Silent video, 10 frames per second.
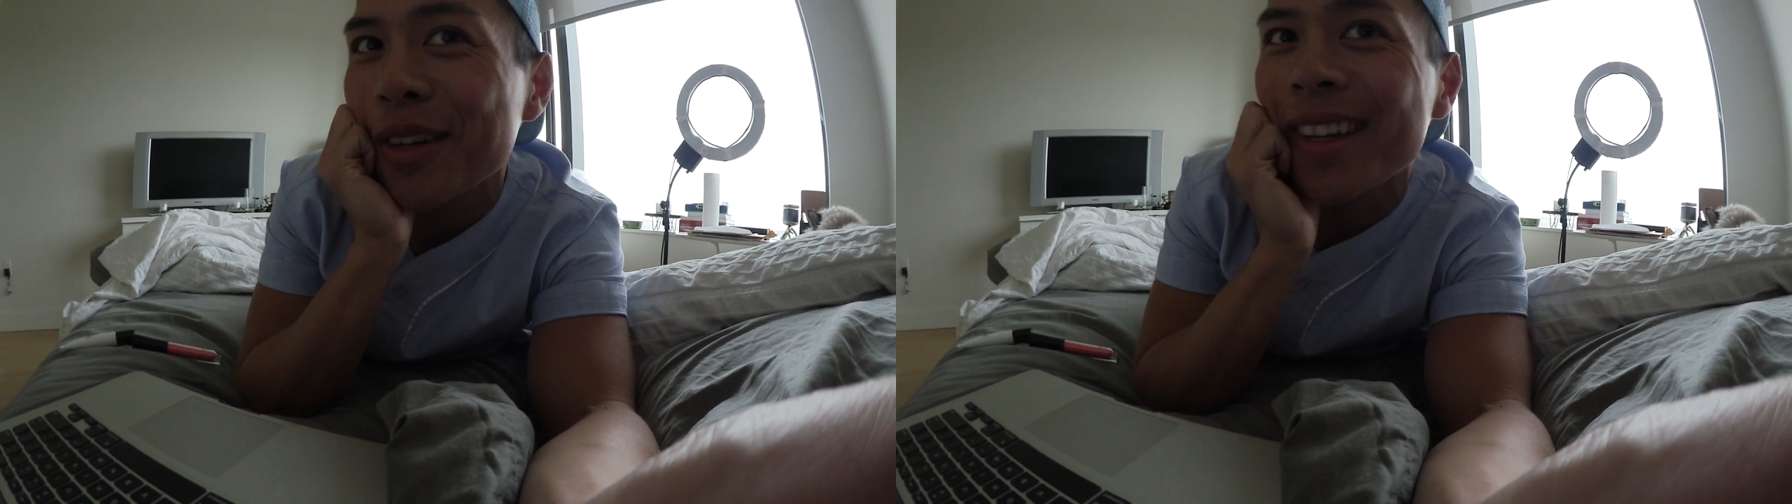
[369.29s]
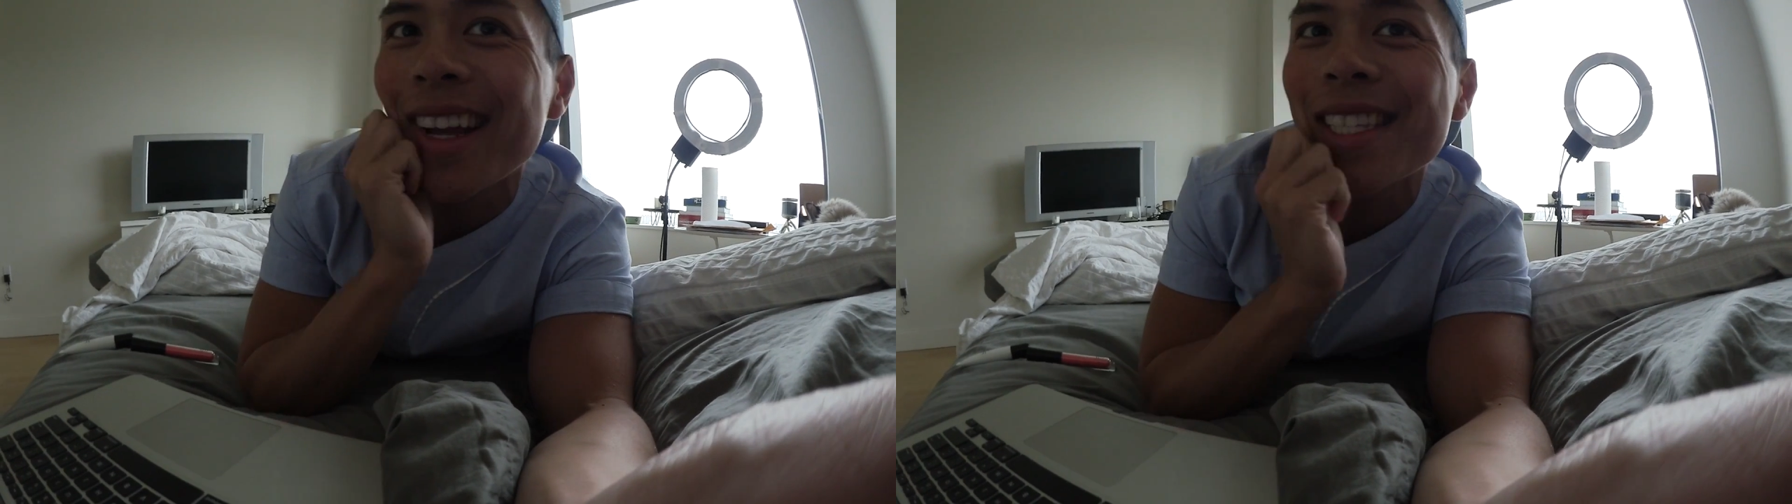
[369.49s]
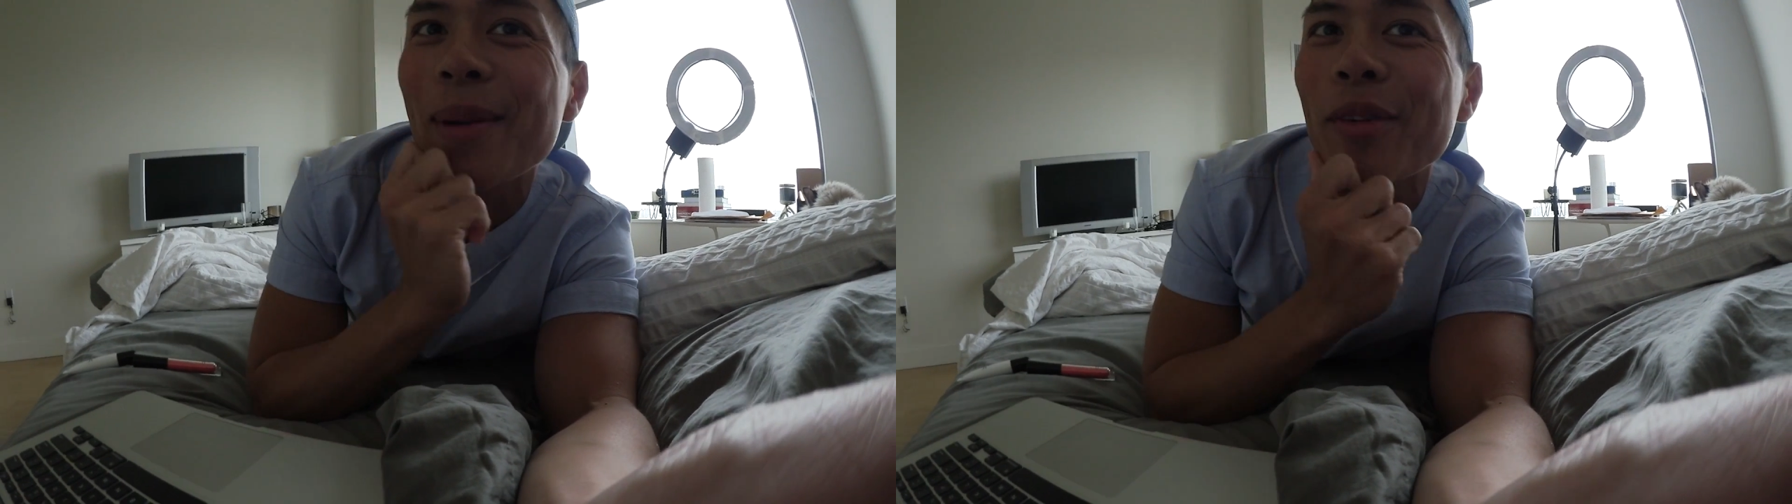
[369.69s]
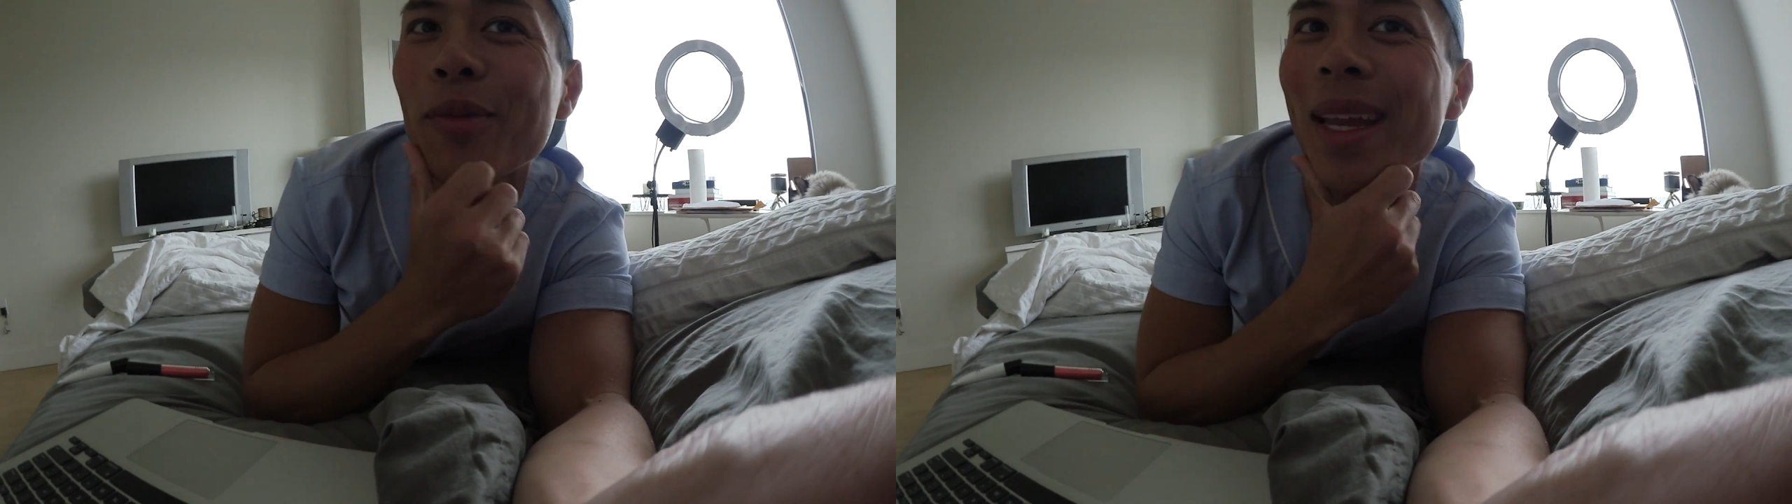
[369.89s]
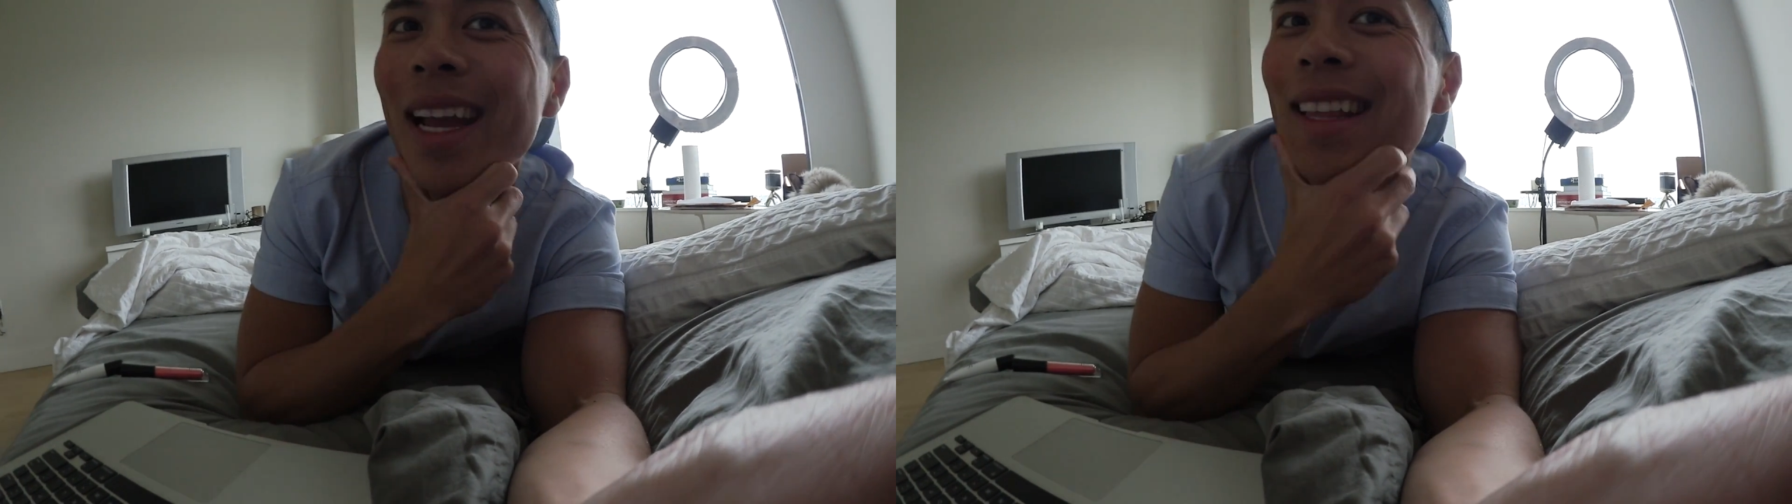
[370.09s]
You can ask my
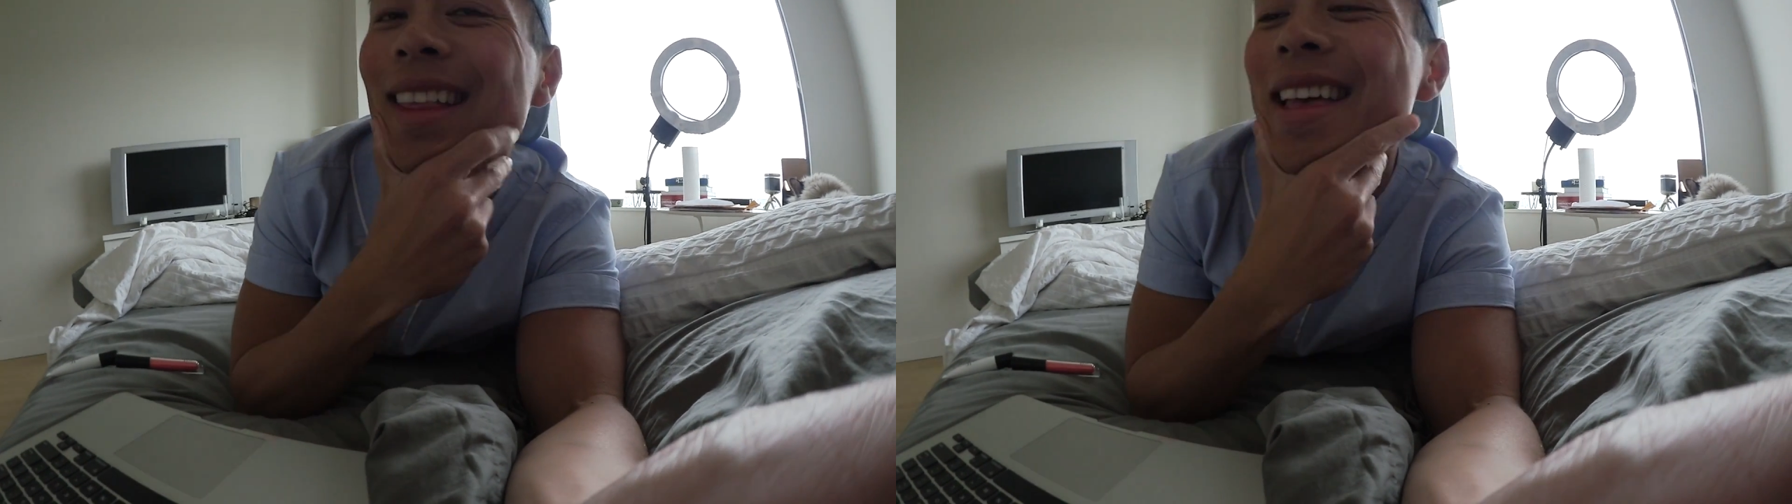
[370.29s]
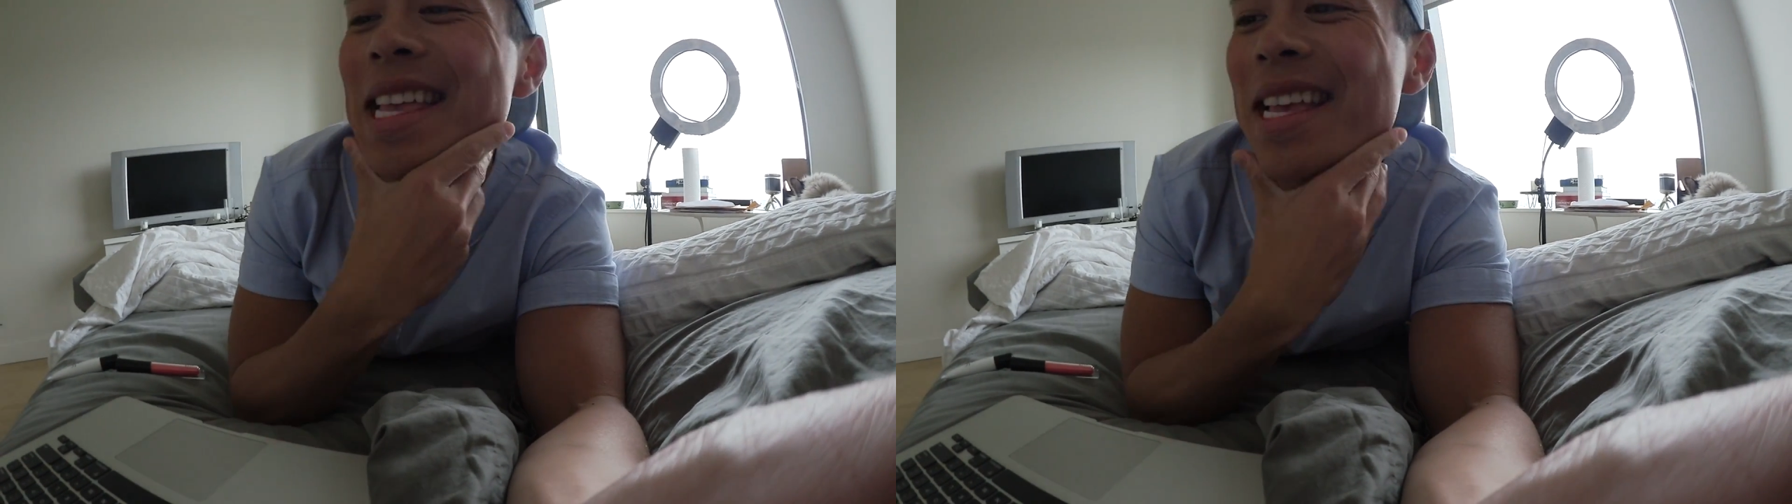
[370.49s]
roommate.